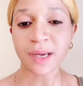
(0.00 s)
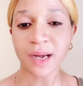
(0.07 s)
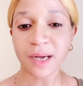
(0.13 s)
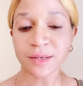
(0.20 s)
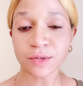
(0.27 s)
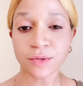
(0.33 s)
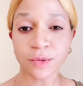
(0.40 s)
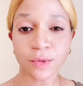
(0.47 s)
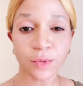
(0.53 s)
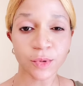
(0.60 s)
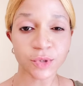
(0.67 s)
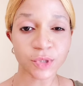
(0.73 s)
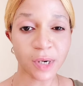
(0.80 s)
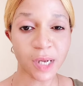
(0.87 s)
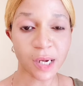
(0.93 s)
I just want to
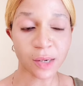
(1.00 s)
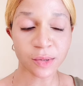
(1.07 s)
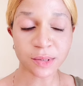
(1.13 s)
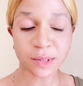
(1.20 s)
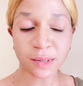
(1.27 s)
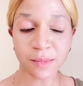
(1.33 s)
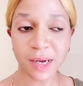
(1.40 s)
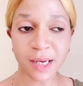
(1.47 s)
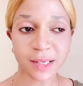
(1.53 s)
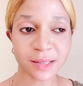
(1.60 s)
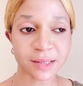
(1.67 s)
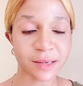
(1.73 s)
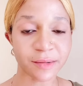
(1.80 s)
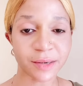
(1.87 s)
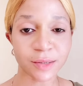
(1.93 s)
wish all our
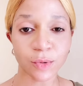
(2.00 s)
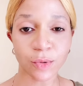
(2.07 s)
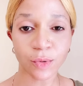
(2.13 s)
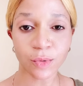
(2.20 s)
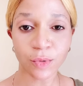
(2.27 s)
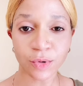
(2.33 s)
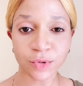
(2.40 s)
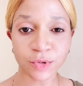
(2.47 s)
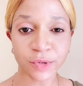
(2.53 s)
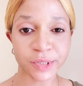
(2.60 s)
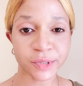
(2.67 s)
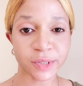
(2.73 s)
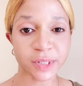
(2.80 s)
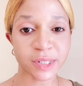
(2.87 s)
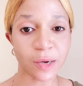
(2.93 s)
customers around the whole world to
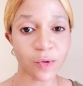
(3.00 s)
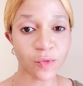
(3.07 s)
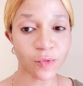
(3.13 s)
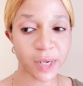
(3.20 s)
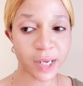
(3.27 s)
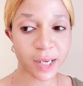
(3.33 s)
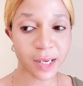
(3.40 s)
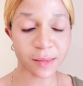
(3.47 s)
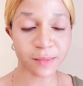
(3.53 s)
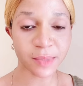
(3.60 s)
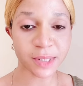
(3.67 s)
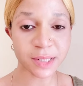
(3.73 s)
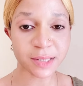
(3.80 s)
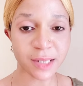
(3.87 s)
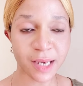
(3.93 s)
enjoy their week.
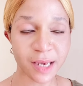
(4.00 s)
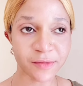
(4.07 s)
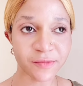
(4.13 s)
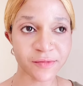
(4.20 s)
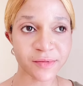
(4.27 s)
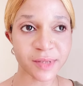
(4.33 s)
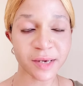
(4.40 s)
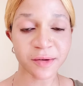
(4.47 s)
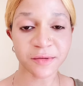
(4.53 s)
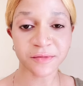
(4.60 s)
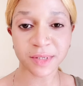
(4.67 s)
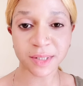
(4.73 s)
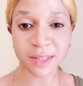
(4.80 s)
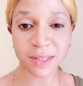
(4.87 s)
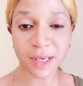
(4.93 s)
Be safe. Take care of
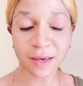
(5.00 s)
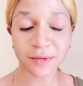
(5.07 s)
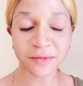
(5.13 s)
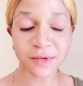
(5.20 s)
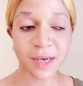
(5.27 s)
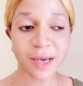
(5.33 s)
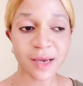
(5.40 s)
yourself.